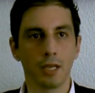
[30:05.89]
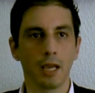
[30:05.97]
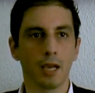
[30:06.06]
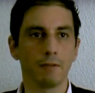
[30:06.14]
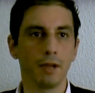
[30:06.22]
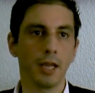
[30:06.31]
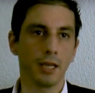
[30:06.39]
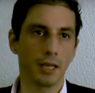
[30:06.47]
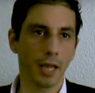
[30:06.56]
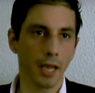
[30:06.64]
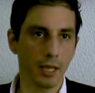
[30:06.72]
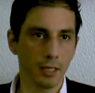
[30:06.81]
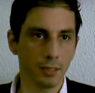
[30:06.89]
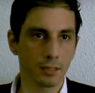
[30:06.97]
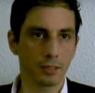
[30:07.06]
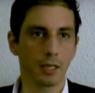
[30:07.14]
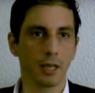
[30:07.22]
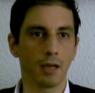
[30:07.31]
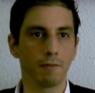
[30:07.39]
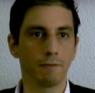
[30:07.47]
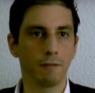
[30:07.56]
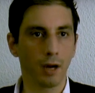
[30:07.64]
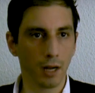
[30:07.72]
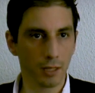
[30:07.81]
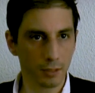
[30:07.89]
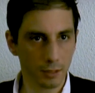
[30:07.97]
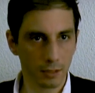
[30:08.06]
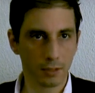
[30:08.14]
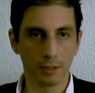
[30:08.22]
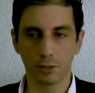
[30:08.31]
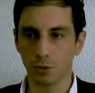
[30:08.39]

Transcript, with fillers: they have ak's they have files